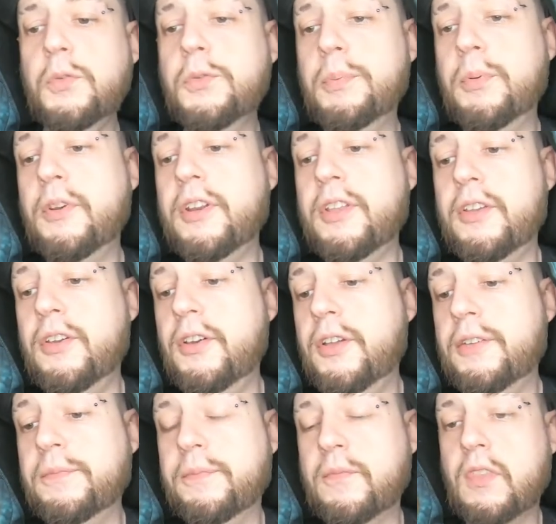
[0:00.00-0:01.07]
It's pretty
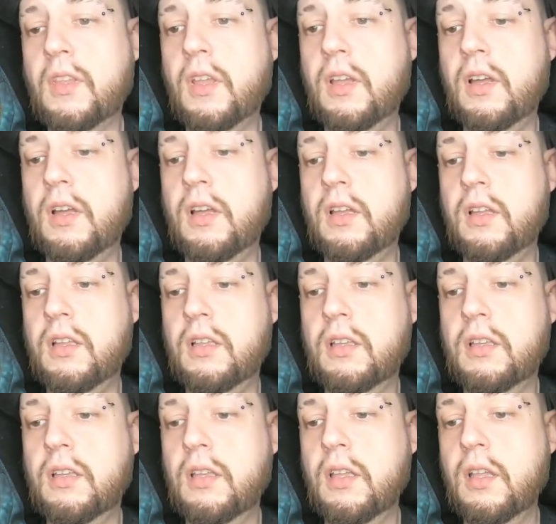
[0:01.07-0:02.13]
good.
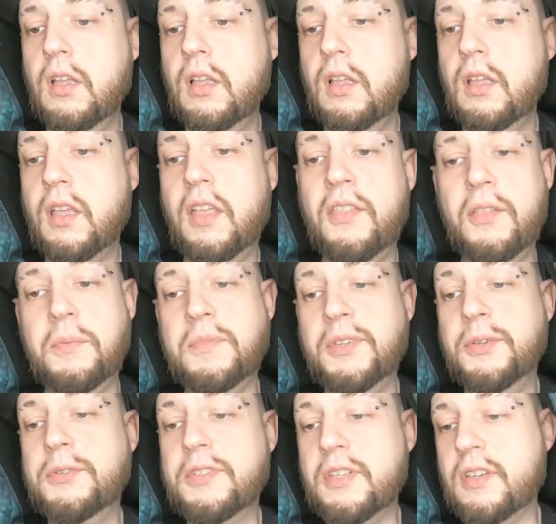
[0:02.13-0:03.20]
And the
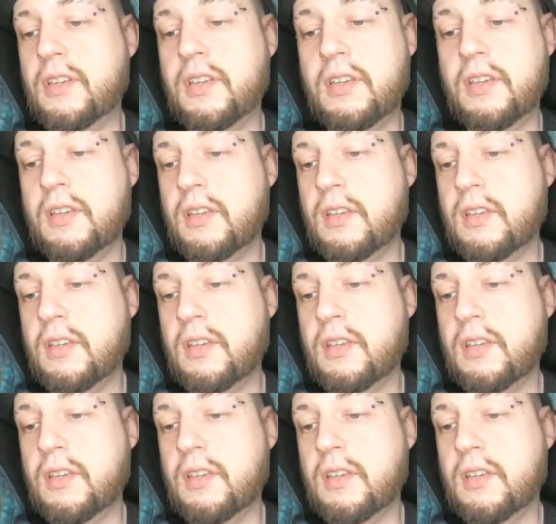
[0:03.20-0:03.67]
music